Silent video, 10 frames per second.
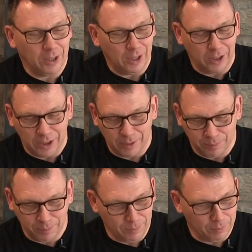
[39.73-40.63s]

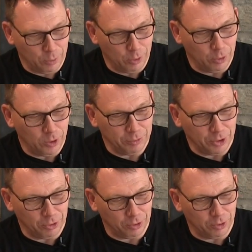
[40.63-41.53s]
All I'm going
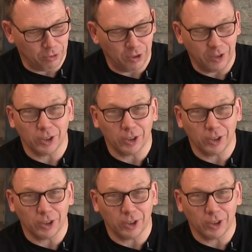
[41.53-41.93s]
to do is check